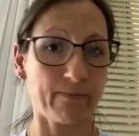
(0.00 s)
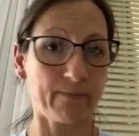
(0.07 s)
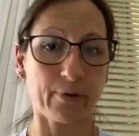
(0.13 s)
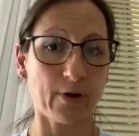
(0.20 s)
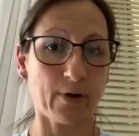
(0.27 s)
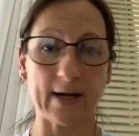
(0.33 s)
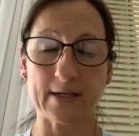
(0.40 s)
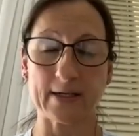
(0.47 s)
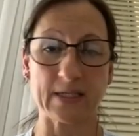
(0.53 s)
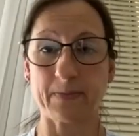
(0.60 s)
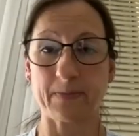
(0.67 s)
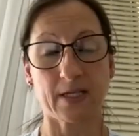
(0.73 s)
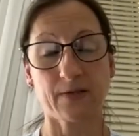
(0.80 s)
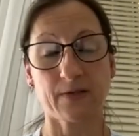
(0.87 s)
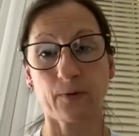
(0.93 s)
product is
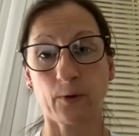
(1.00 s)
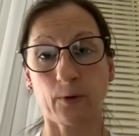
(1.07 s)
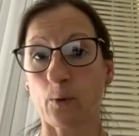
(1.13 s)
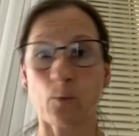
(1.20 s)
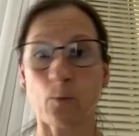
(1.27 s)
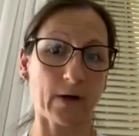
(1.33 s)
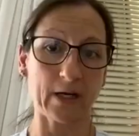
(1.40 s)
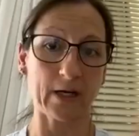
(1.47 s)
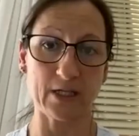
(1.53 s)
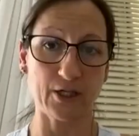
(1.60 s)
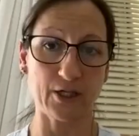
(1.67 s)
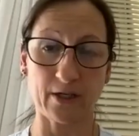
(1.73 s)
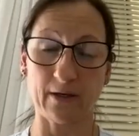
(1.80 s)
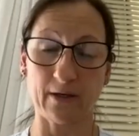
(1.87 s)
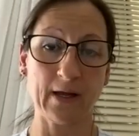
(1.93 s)
best for what
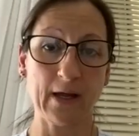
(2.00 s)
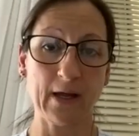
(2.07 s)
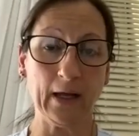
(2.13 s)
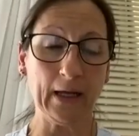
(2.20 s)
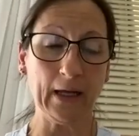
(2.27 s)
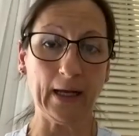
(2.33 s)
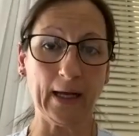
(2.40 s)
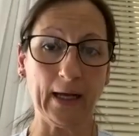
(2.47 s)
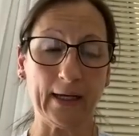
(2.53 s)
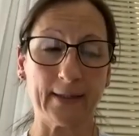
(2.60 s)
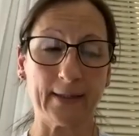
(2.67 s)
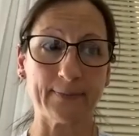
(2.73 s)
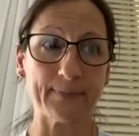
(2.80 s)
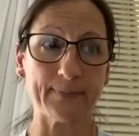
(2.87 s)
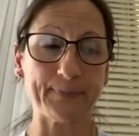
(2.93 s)
condition.
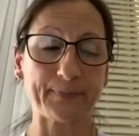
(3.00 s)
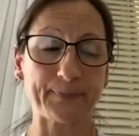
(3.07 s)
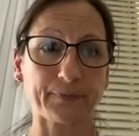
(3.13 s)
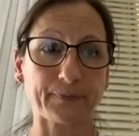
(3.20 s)
I